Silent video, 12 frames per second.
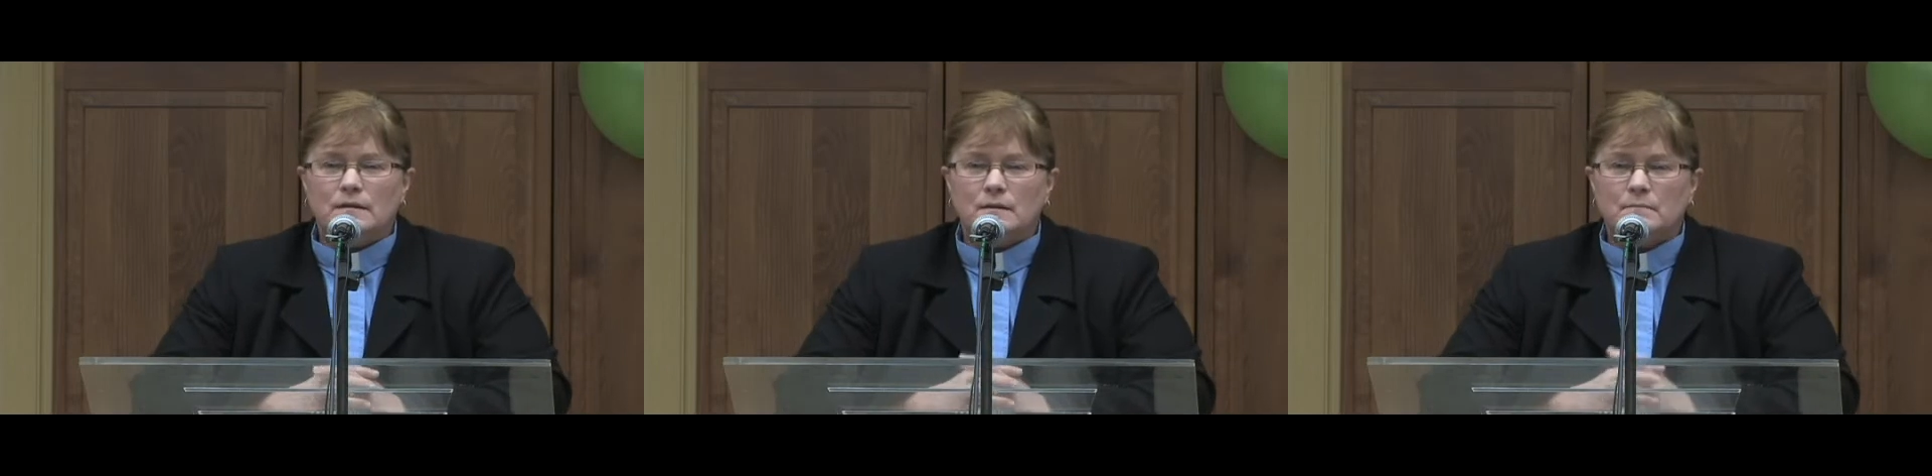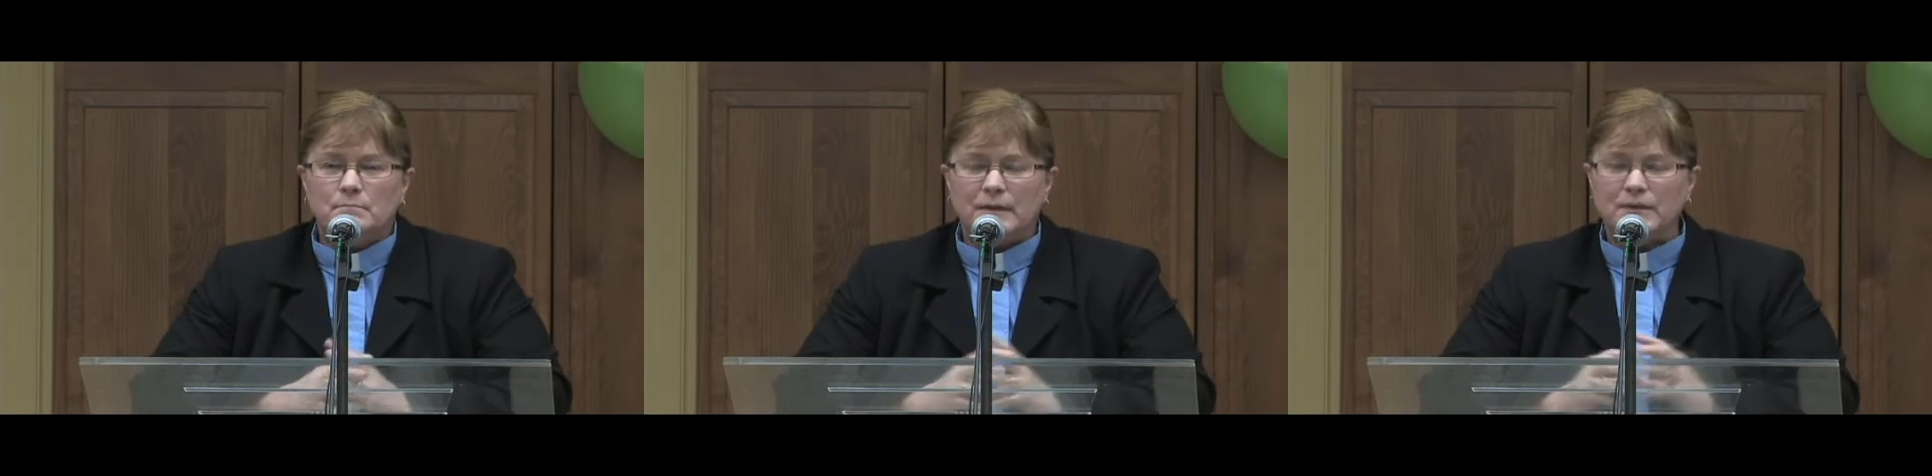
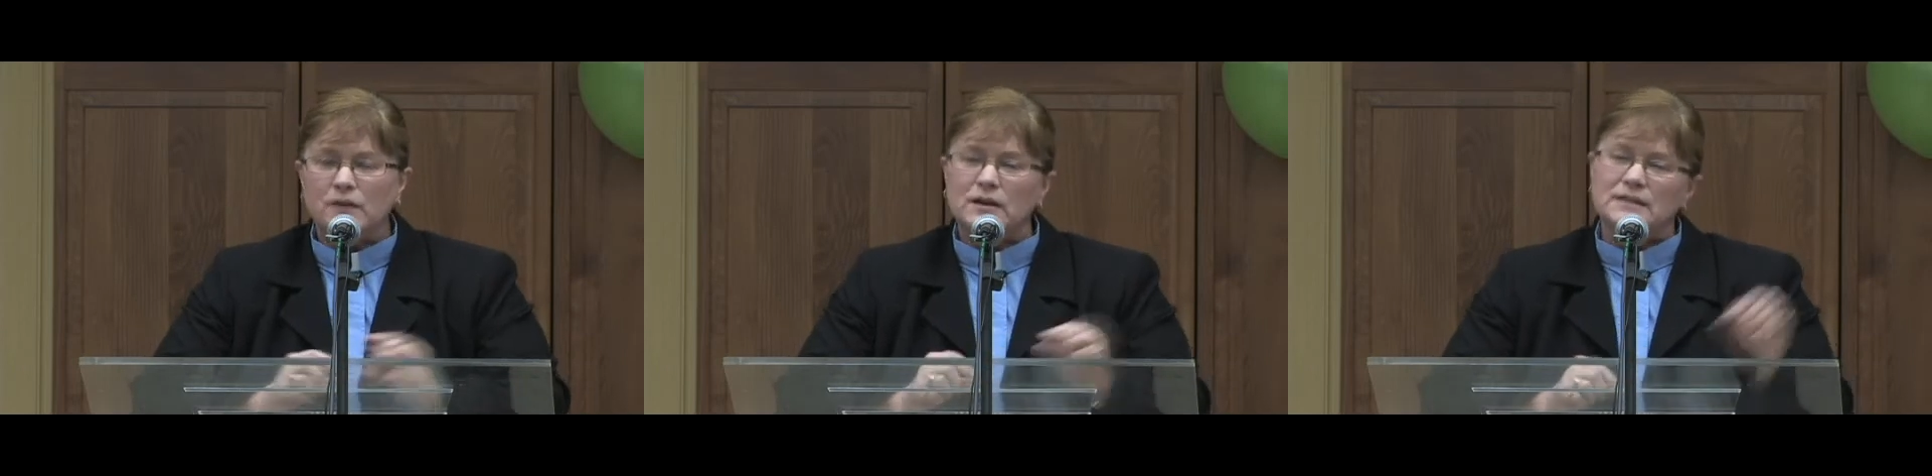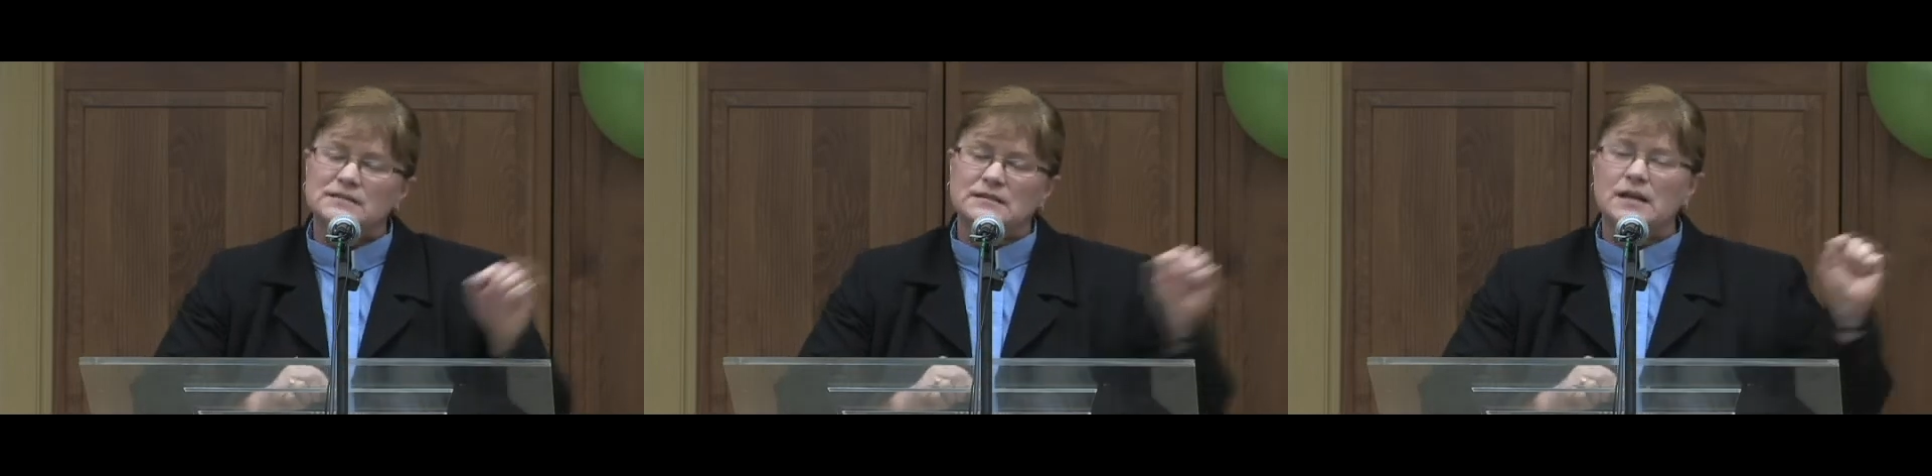there
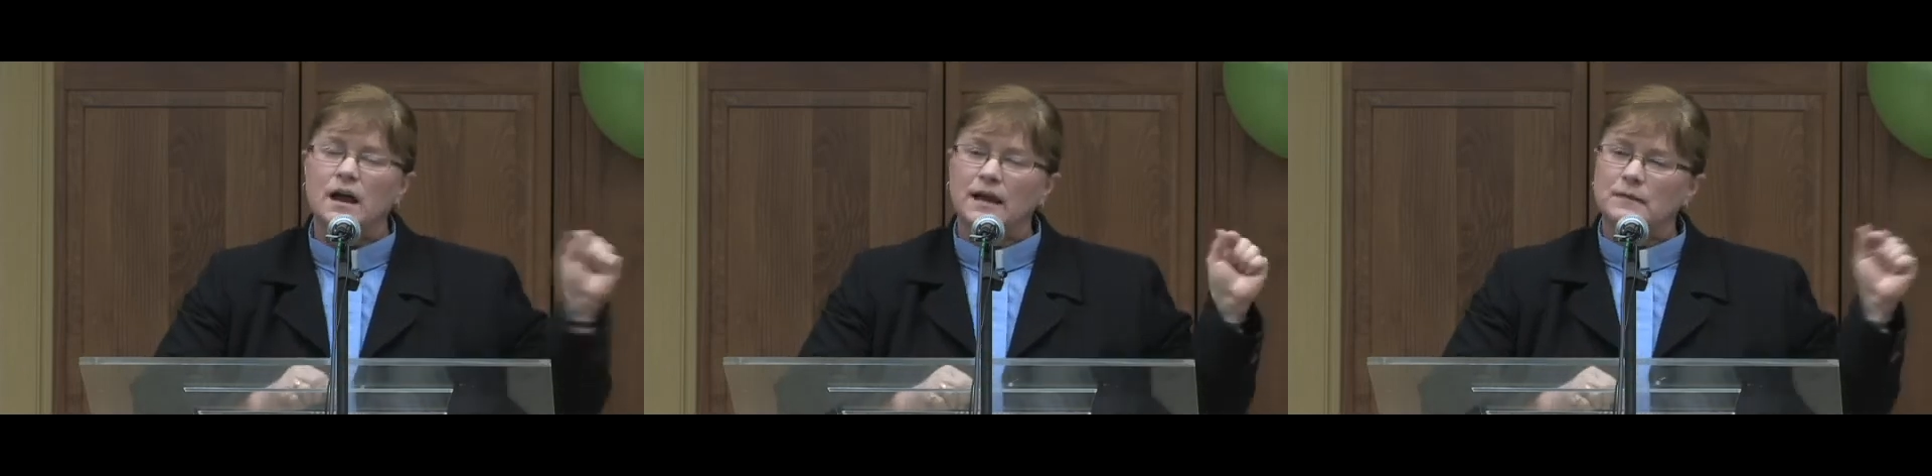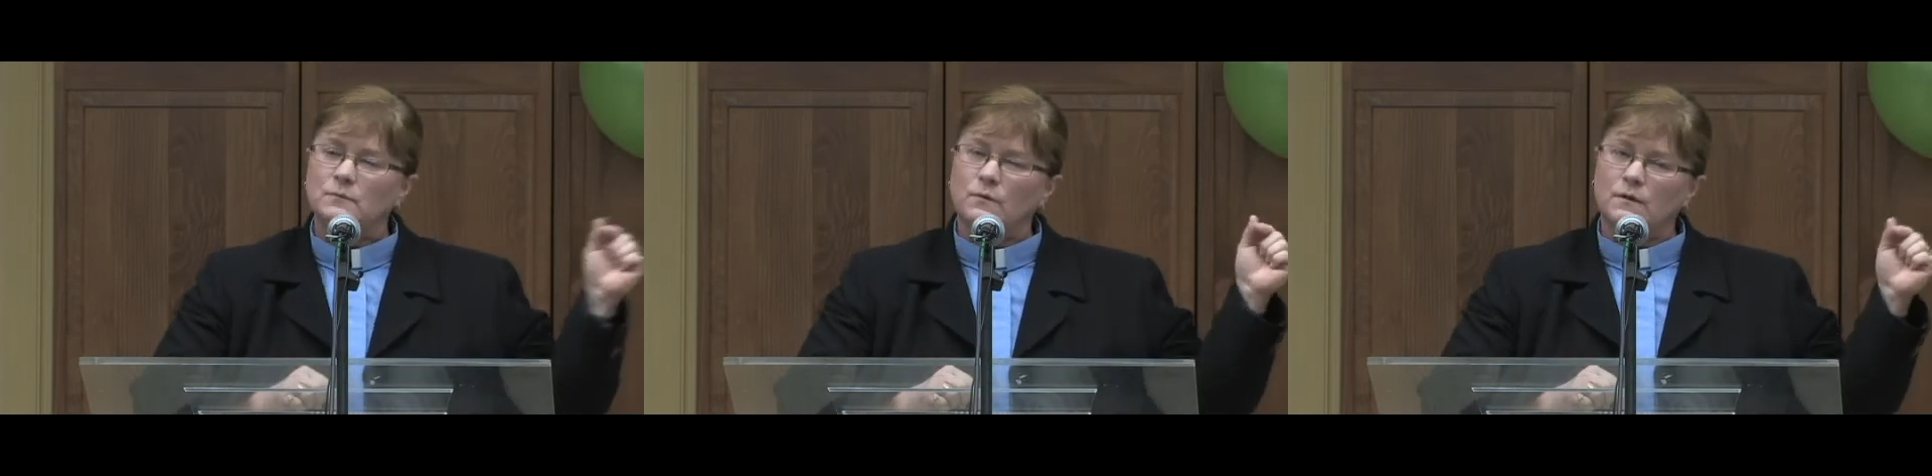is a
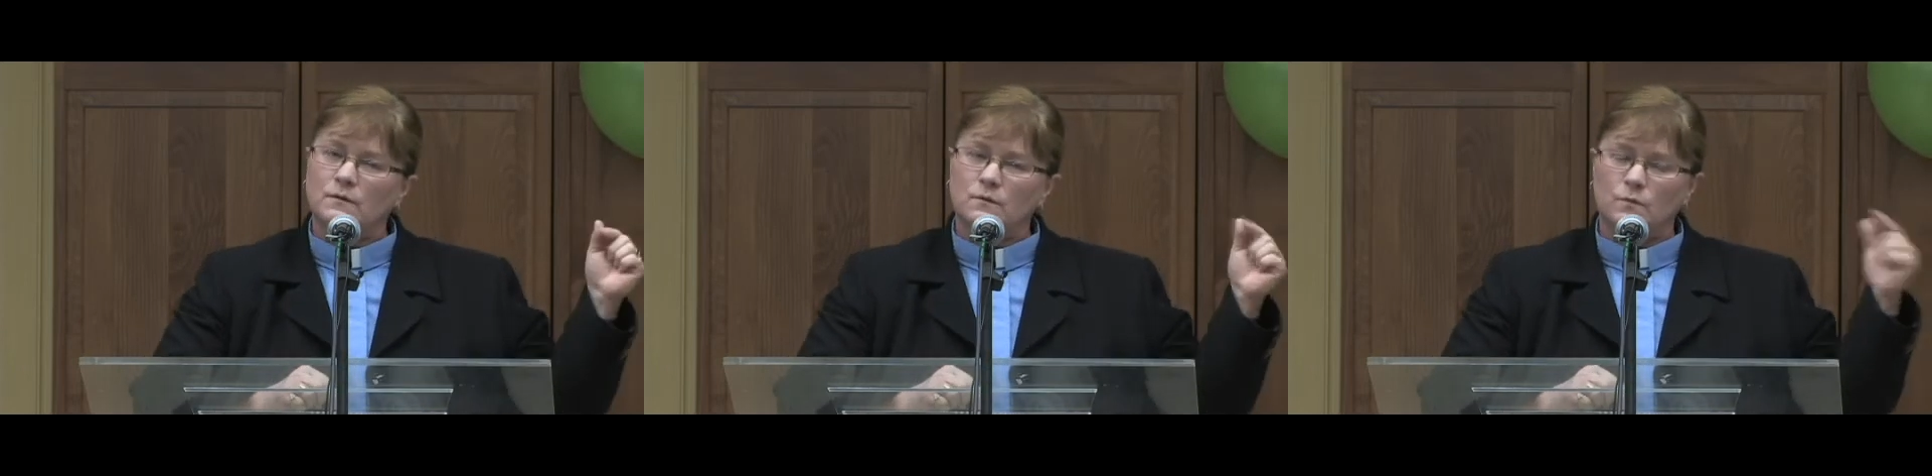time